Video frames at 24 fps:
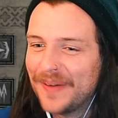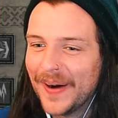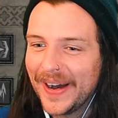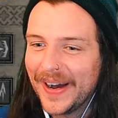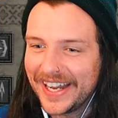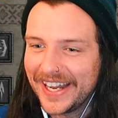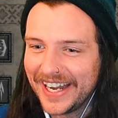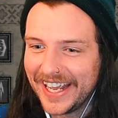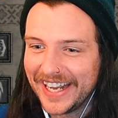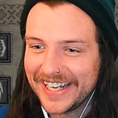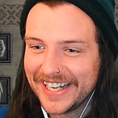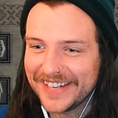
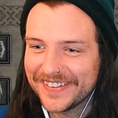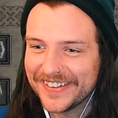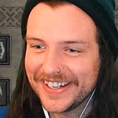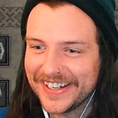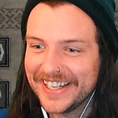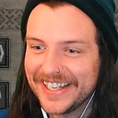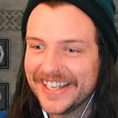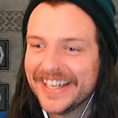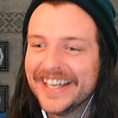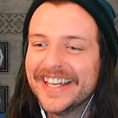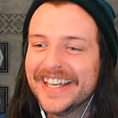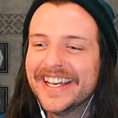But
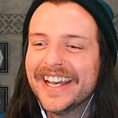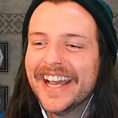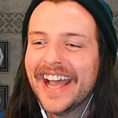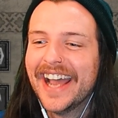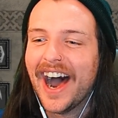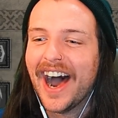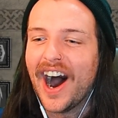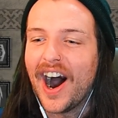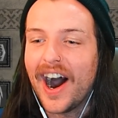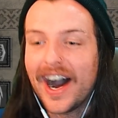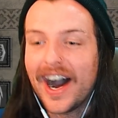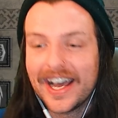anyway,
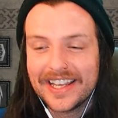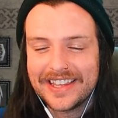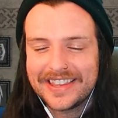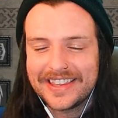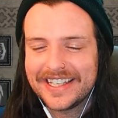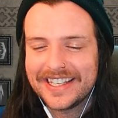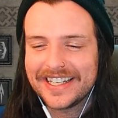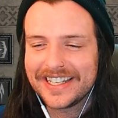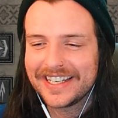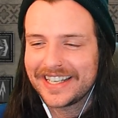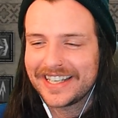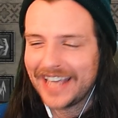I
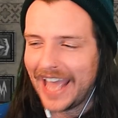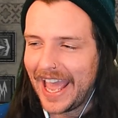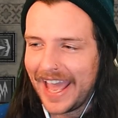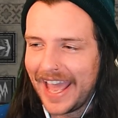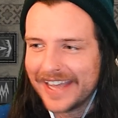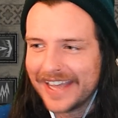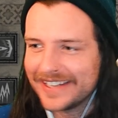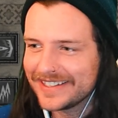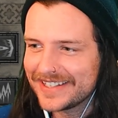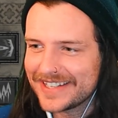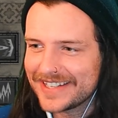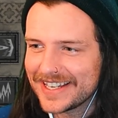think
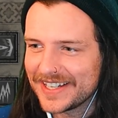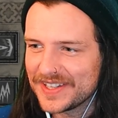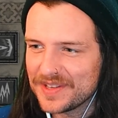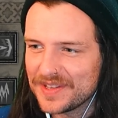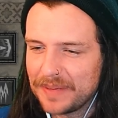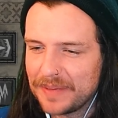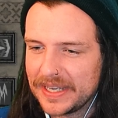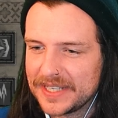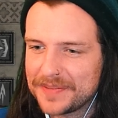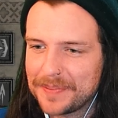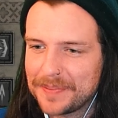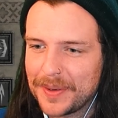hands down the
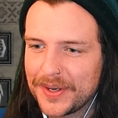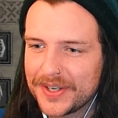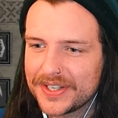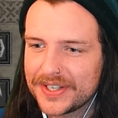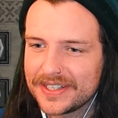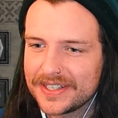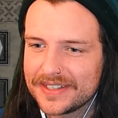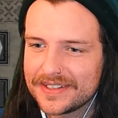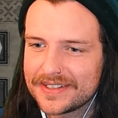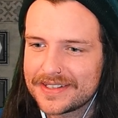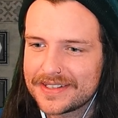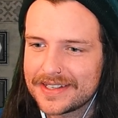best
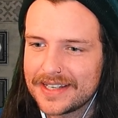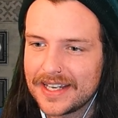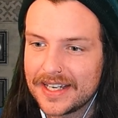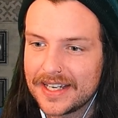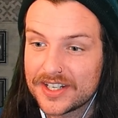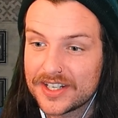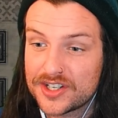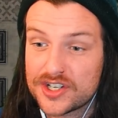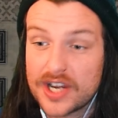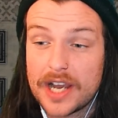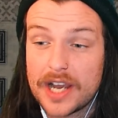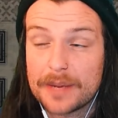perk is
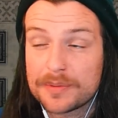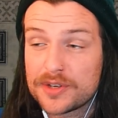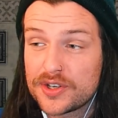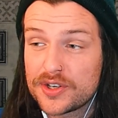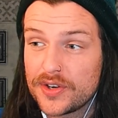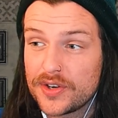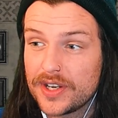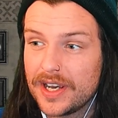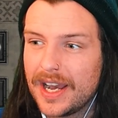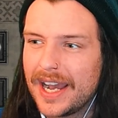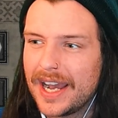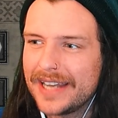
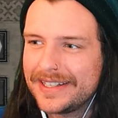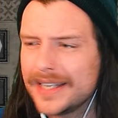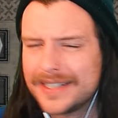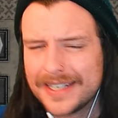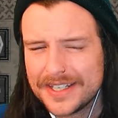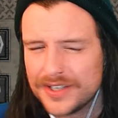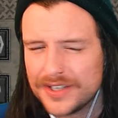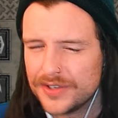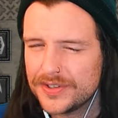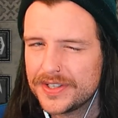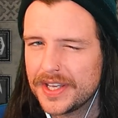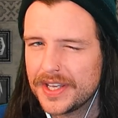Sharpshooter. I
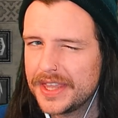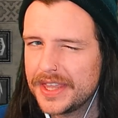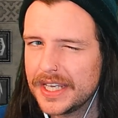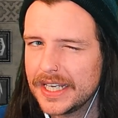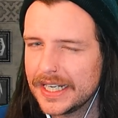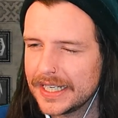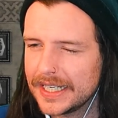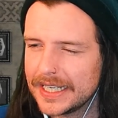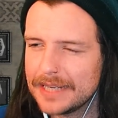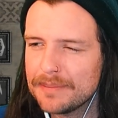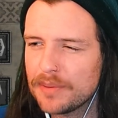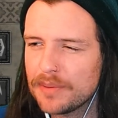did used to
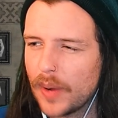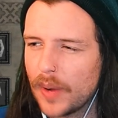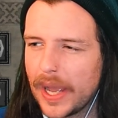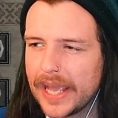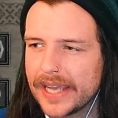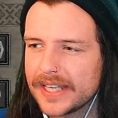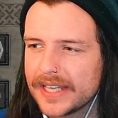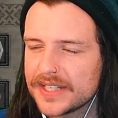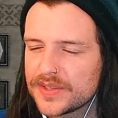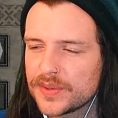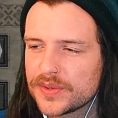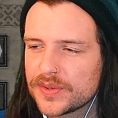think Nimble
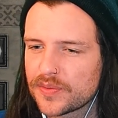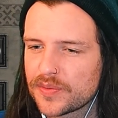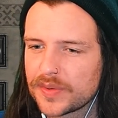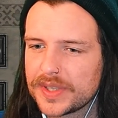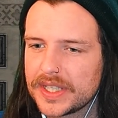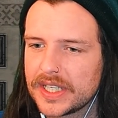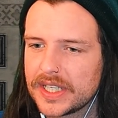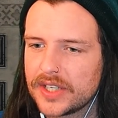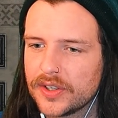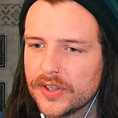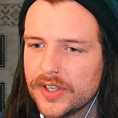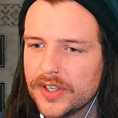Hands was
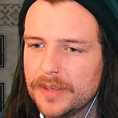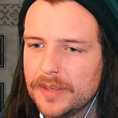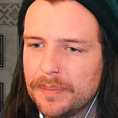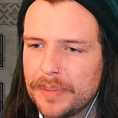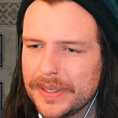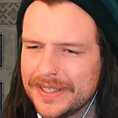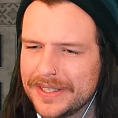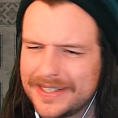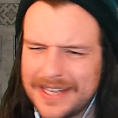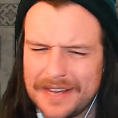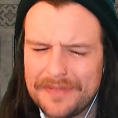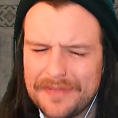really good,
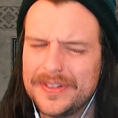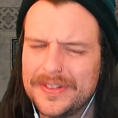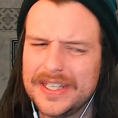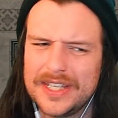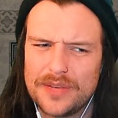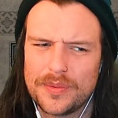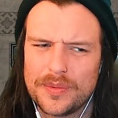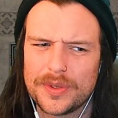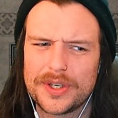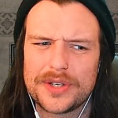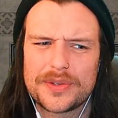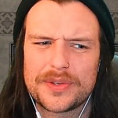but definitely
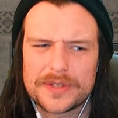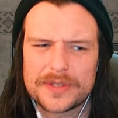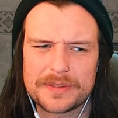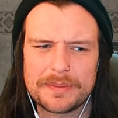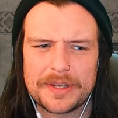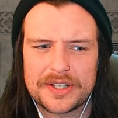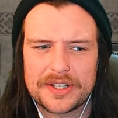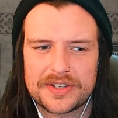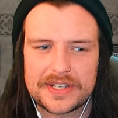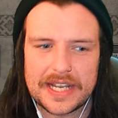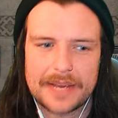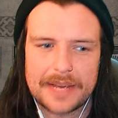you want to do as
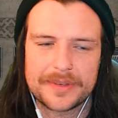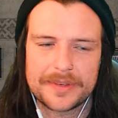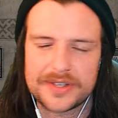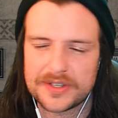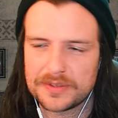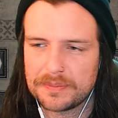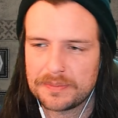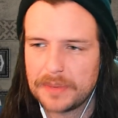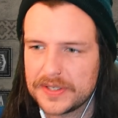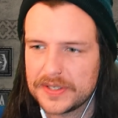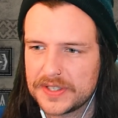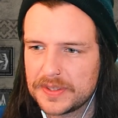much damage
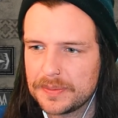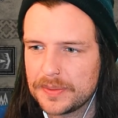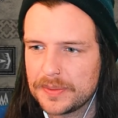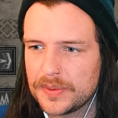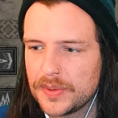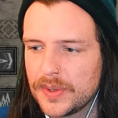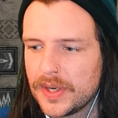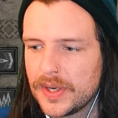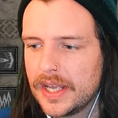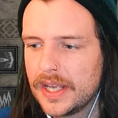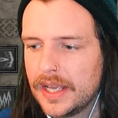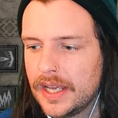as
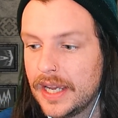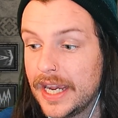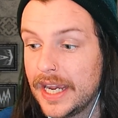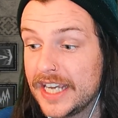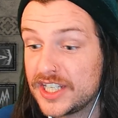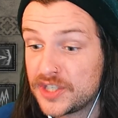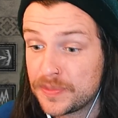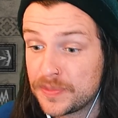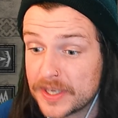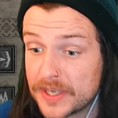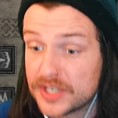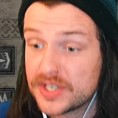possible,
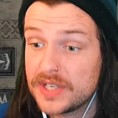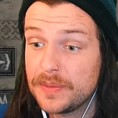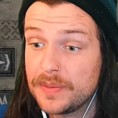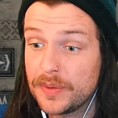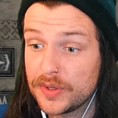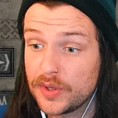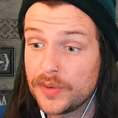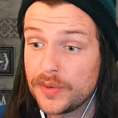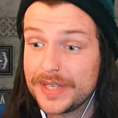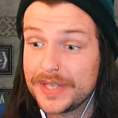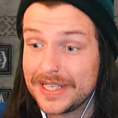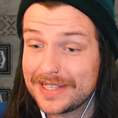especially
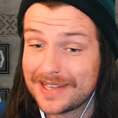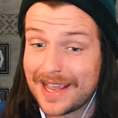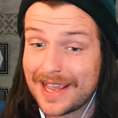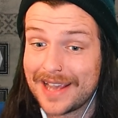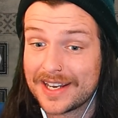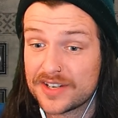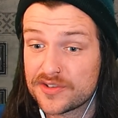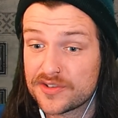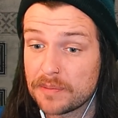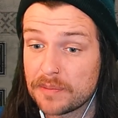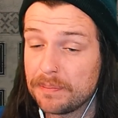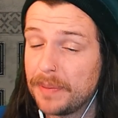with all these
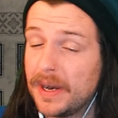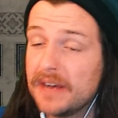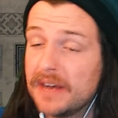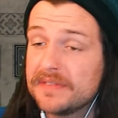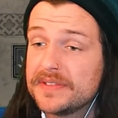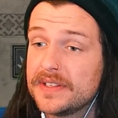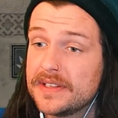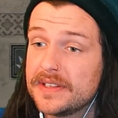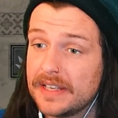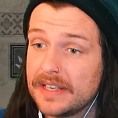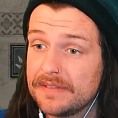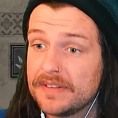extra
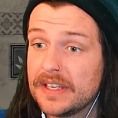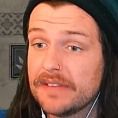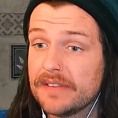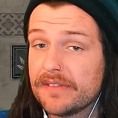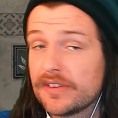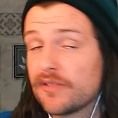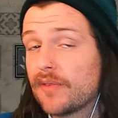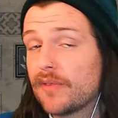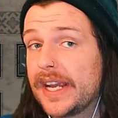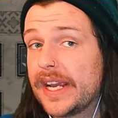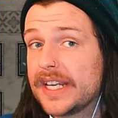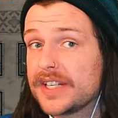buffs that they've
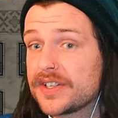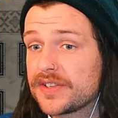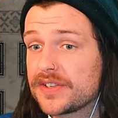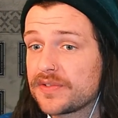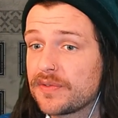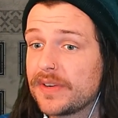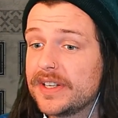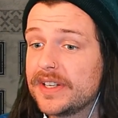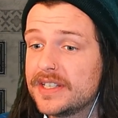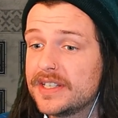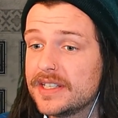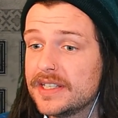given
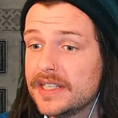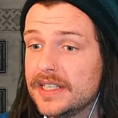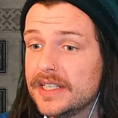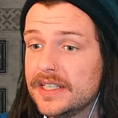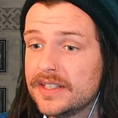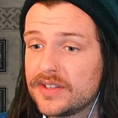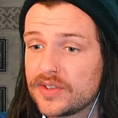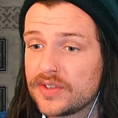Rangers recently.